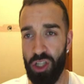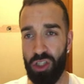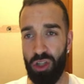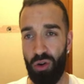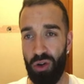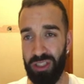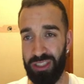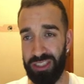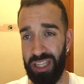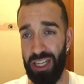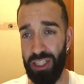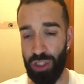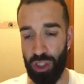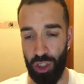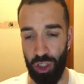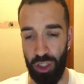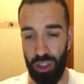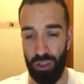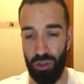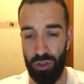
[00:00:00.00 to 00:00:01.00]
So
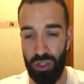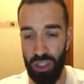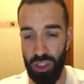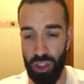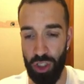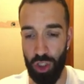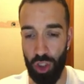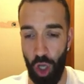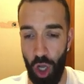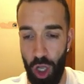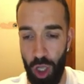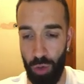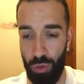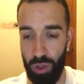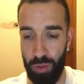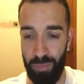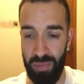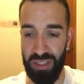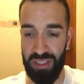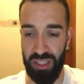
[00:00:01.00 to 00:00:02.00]
essentially, you just stall
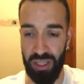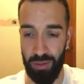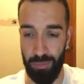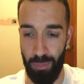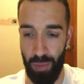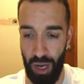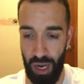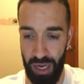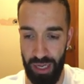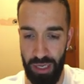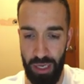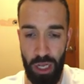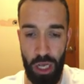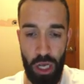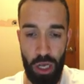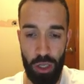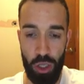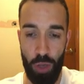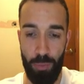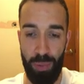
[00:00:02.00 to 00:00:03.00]
with Mystic Mine.
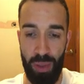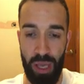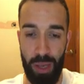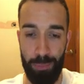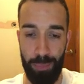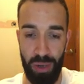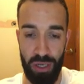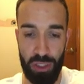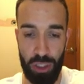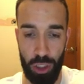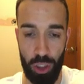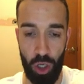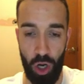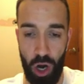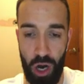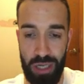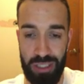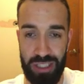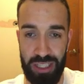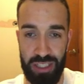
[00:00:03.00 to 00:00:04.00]
You play a bunch of
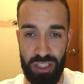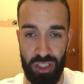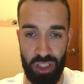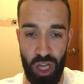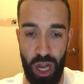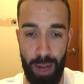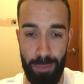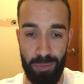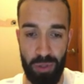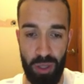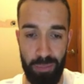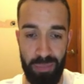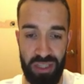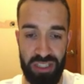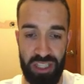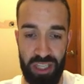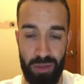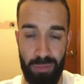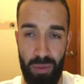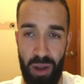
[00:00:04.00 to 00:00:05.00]
cards that stop the
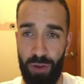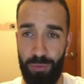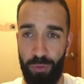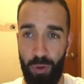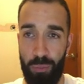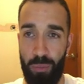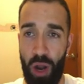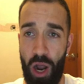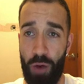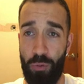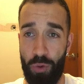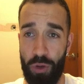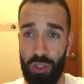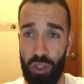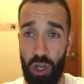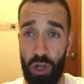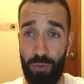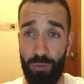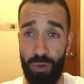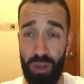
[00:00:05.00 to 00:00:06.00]
Mystic Mine from not
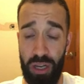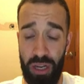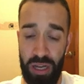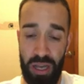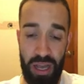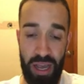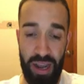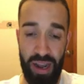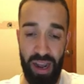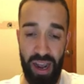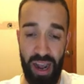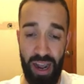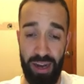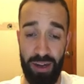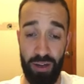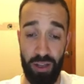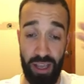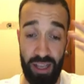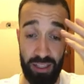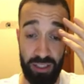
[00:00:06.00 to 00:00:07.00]
resolving,
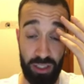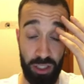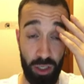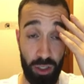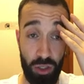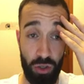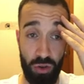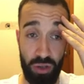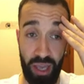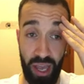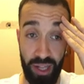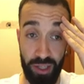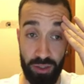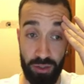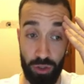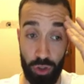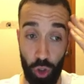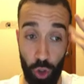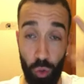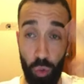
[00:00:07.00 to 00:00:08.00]
and until you
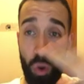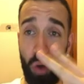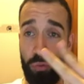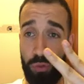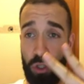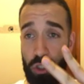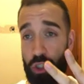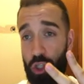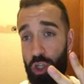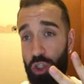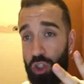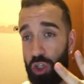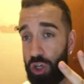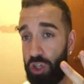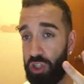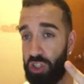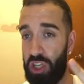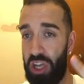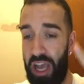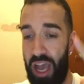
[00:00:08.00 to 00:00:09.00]
get two of the
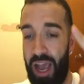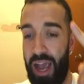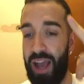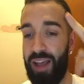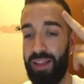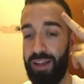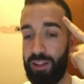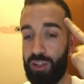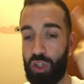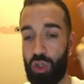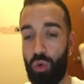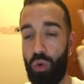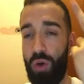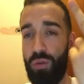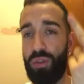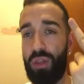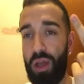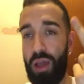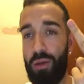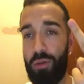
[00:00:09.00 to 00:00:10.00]
searchers. And then two
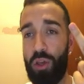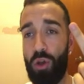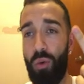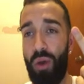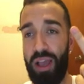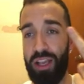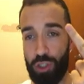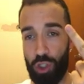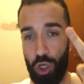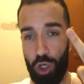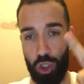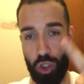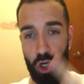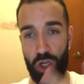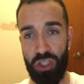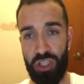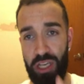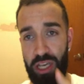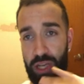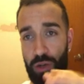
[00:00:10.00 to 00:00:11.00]
of the UA
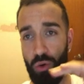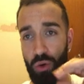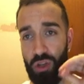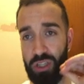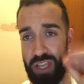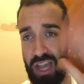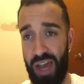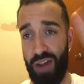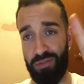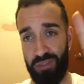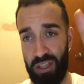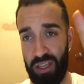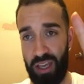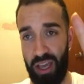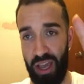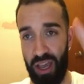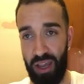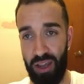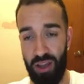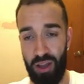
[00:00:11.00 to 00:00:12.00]
searchers equals
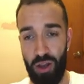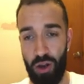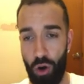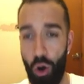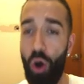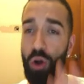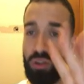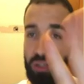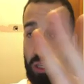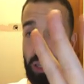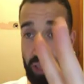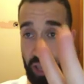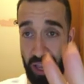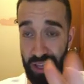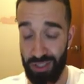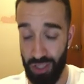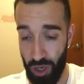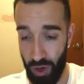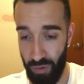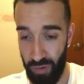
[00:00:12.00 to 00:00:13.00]
FTK.
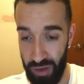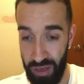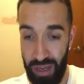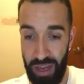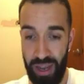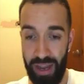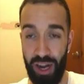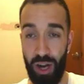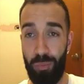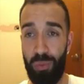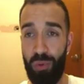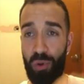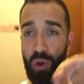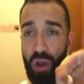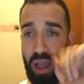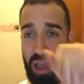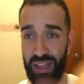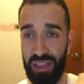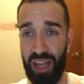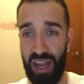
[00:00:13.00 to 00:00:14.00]
OTK, sorry. It'll
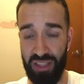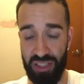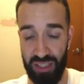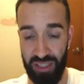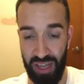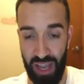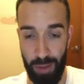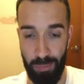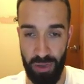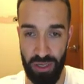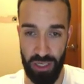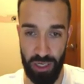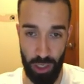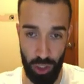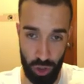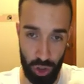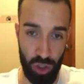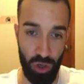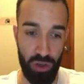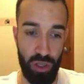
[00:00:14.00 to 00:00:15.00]
do 8,000 damage, and
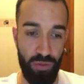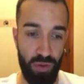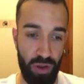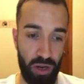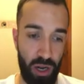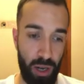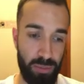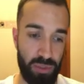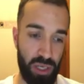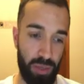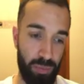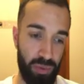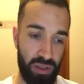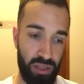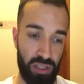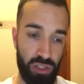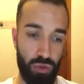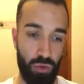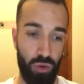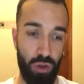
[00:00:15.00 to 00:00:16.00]
I'll show you if it comes up
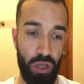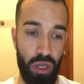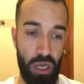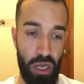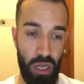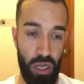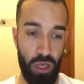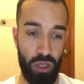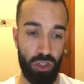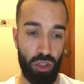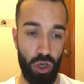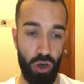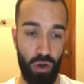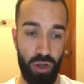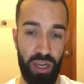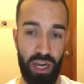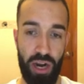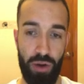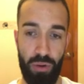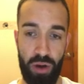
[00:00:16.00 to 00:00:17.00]
in this duel.
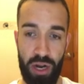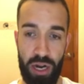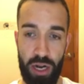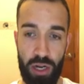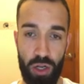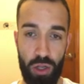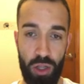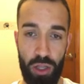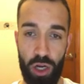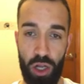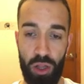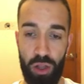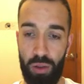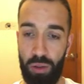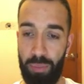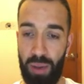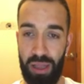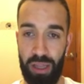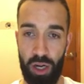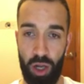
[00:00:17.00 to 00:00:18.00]
So here, we're gonna
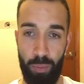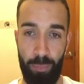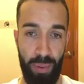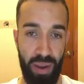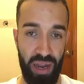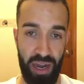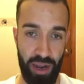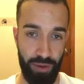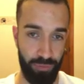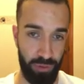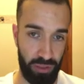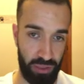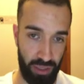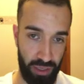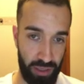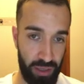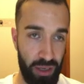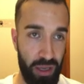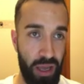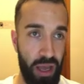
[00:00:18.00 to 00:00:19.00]
little by little bait
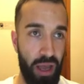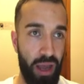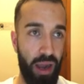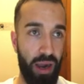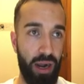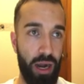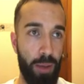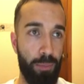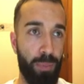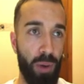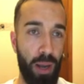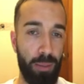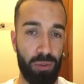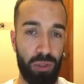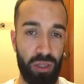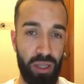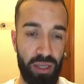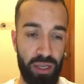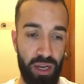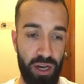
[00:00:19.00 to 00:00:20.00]
everything. I'm gonna pop
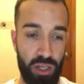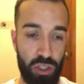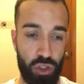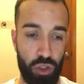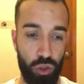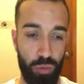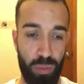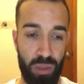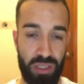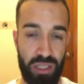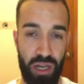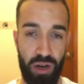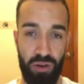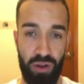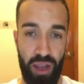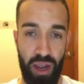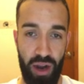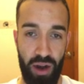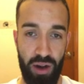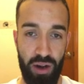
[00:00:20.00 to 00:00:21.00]
the Langear suit because I
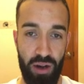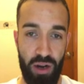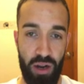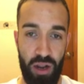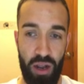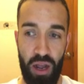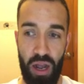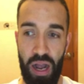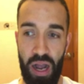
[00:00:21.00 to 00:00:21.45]
don't care.